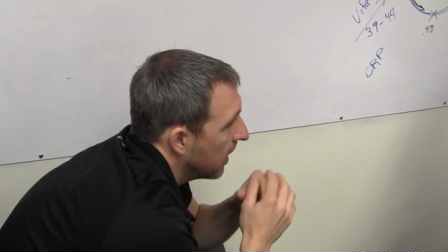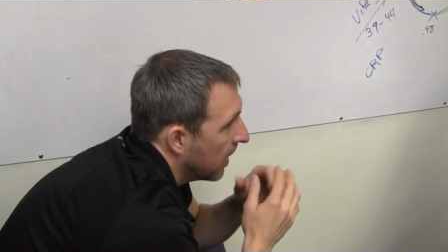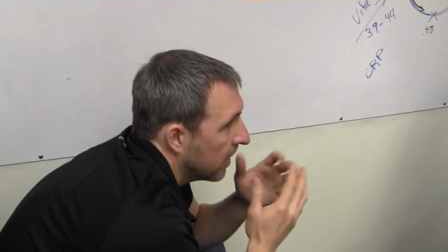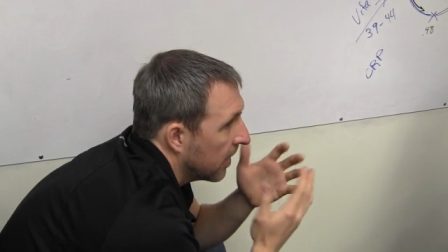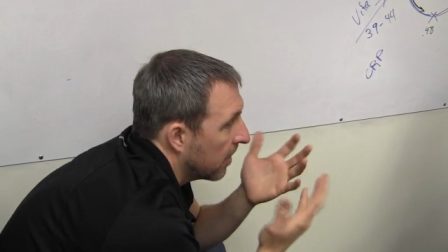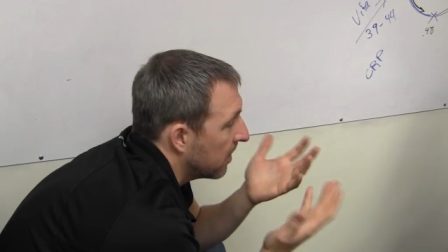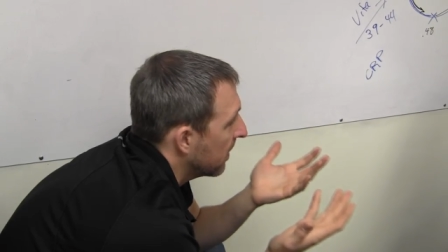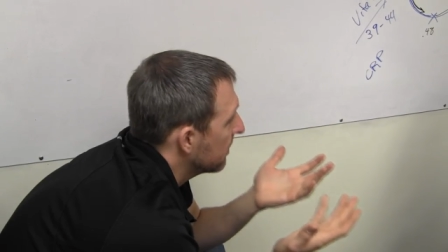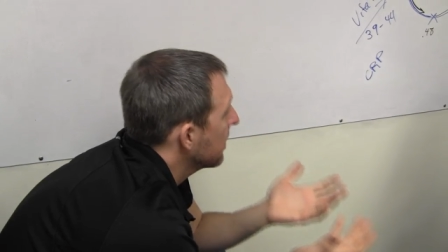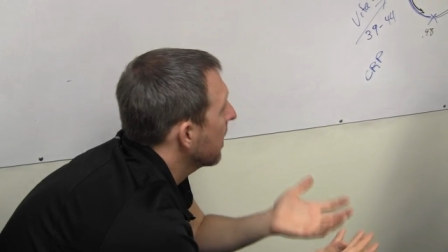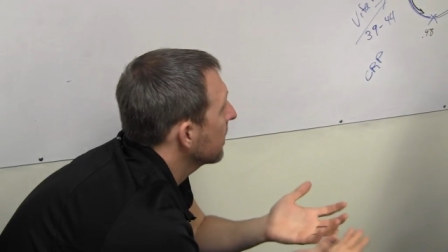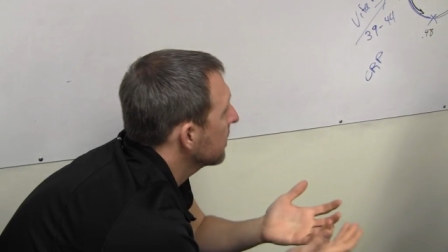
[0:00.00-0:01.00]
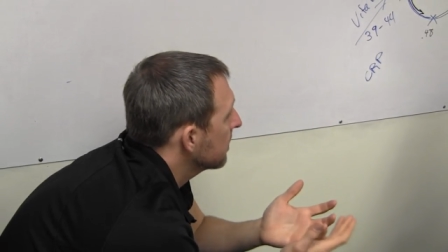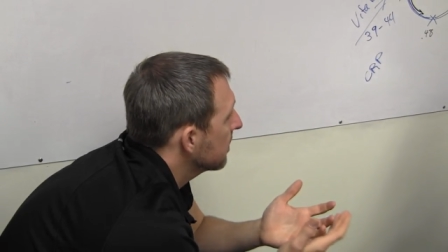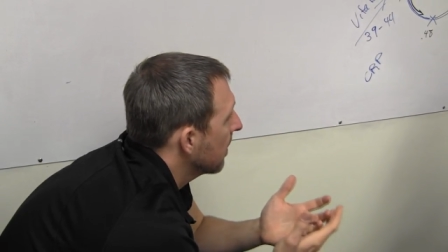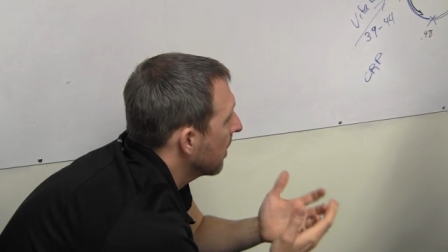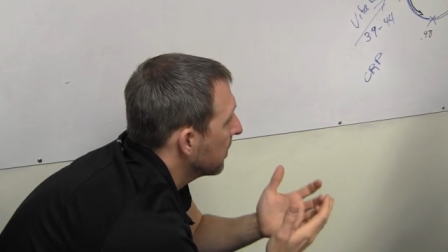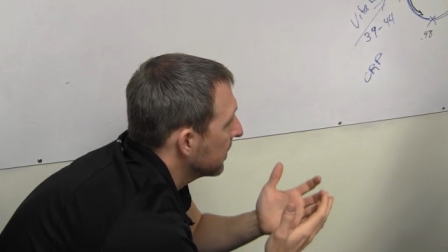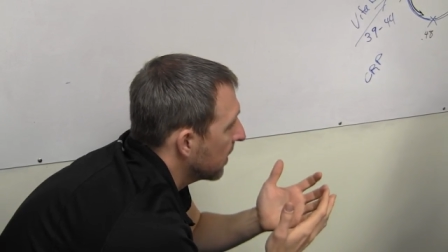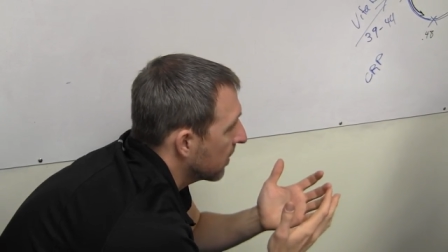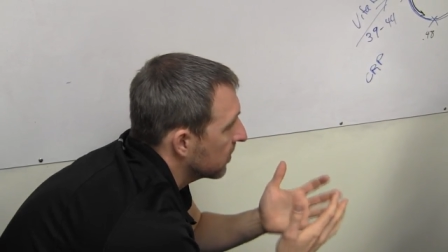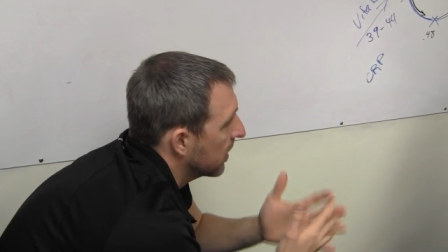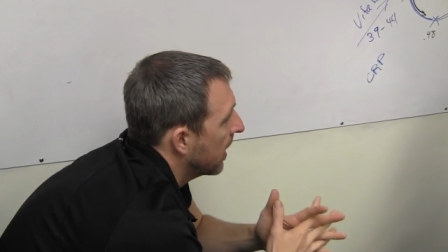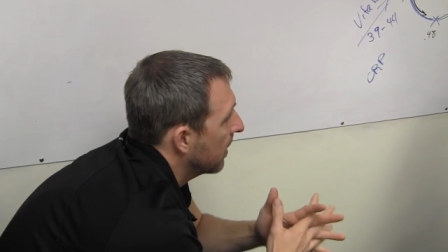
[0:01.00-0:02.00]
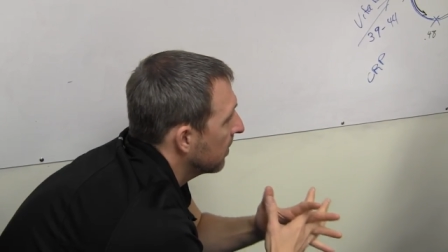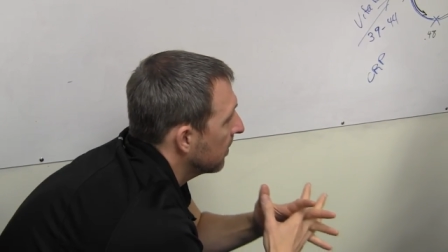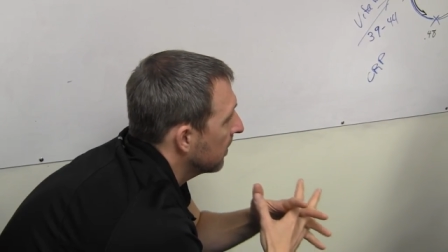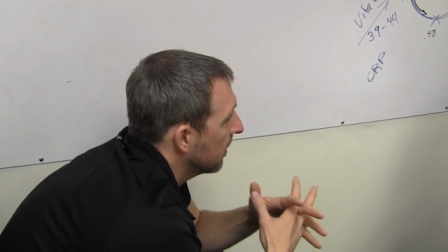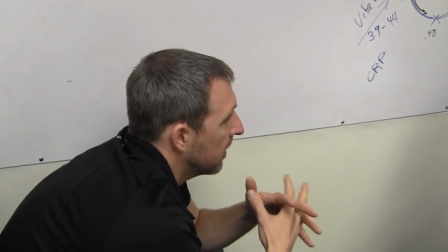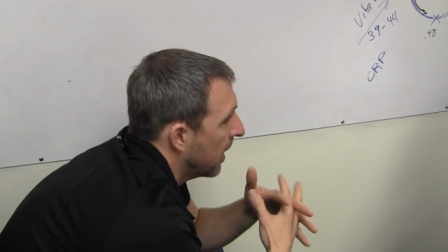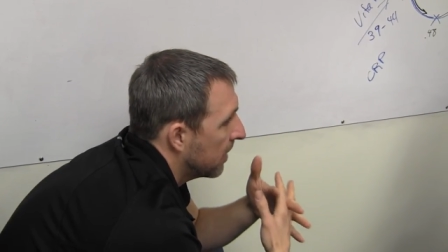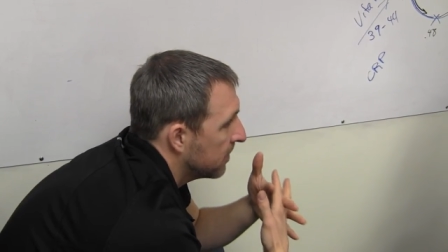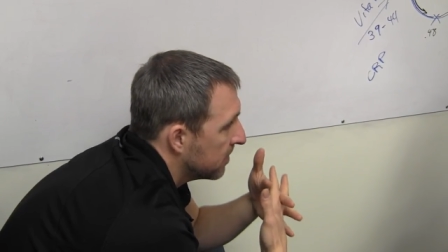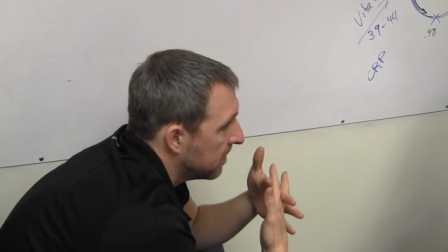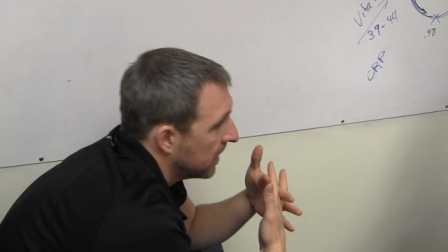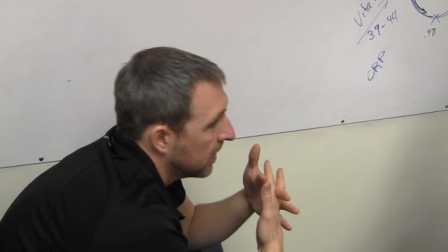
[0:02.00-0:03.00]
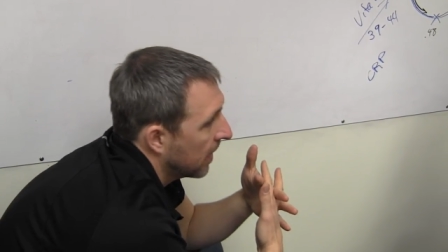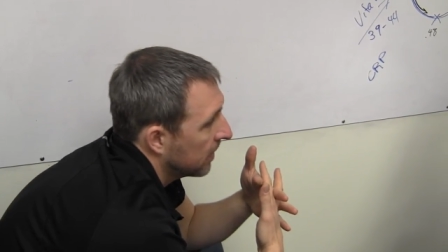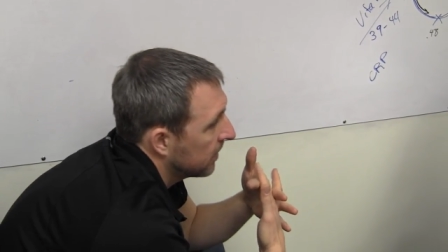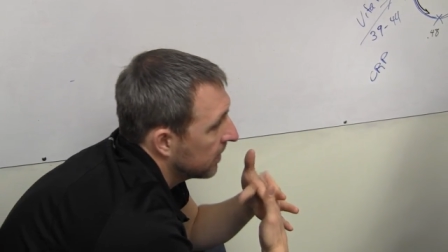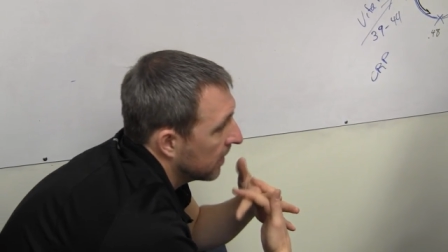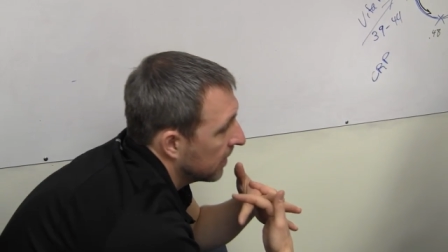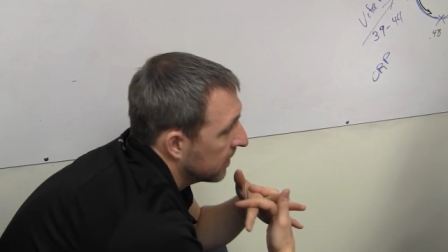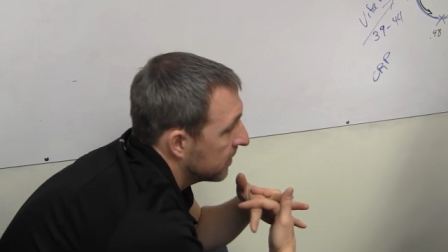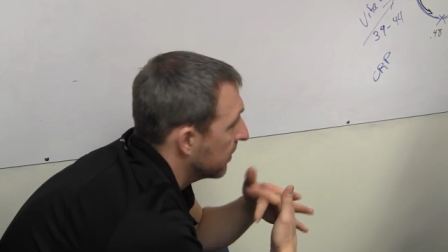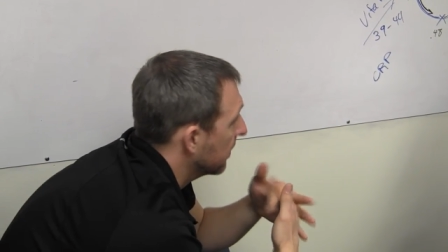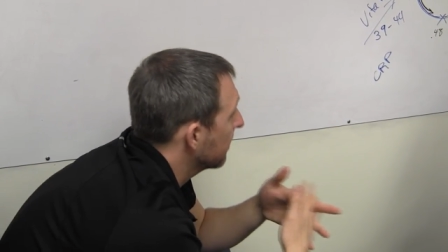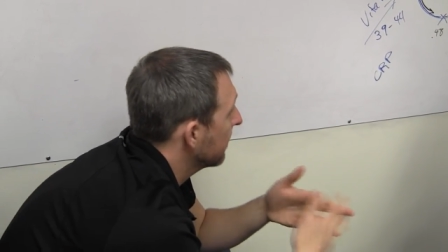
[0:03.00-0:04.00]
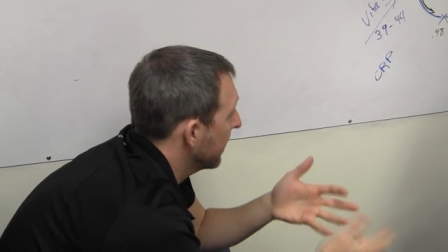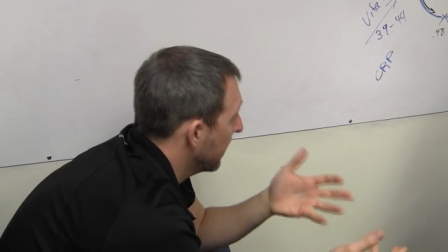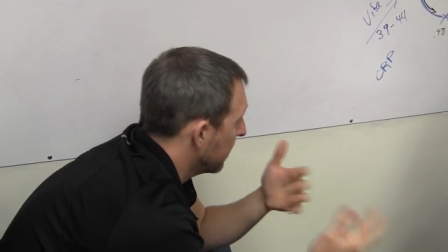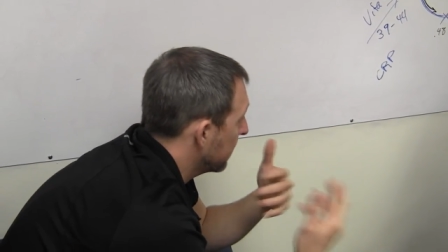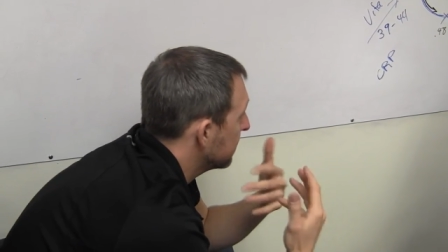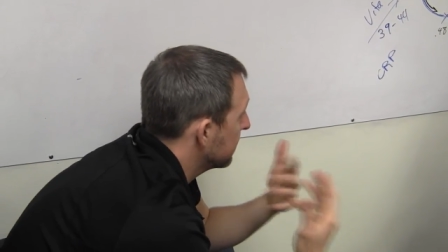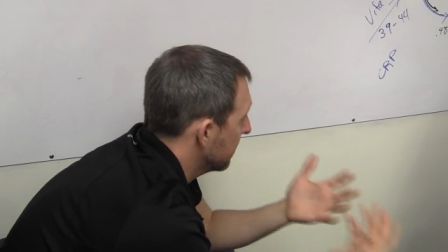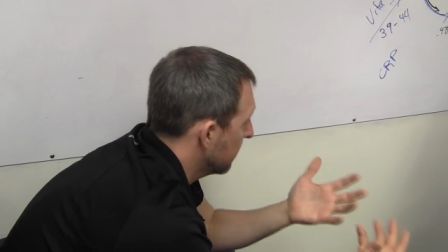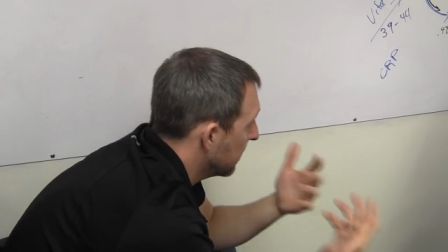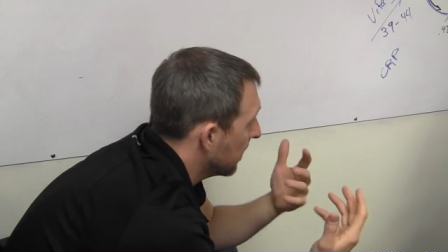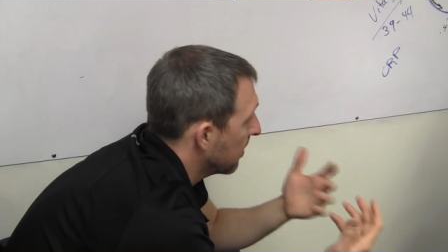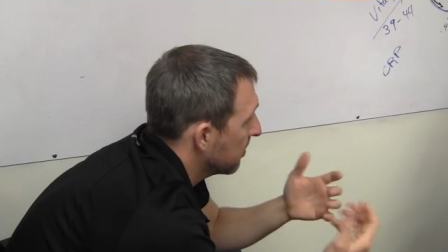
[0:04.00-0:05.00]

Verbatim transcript: And I mean, I've talked uh, with Dr. Cannell and had him speak at uh, the Silicon Valley Health Institute, the